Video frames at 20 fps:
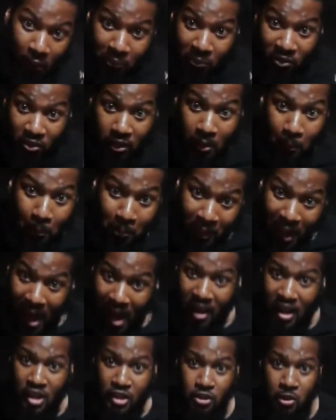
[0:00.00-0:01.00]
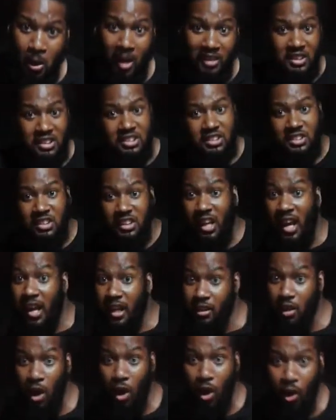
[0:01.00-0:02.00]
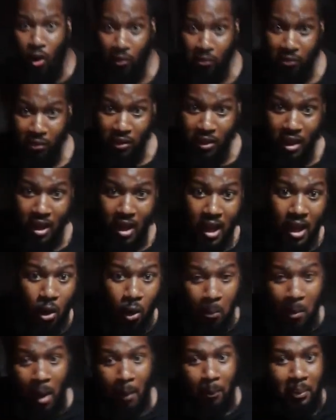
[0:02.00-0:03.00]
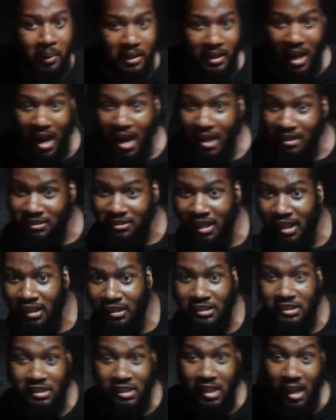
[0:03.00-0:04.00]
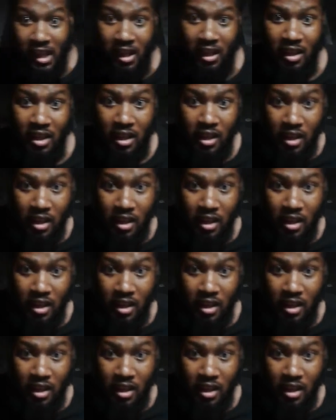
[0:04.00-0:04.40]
up on the block. So I just slayed off. Okay. On my Beyonce gotcha. shit.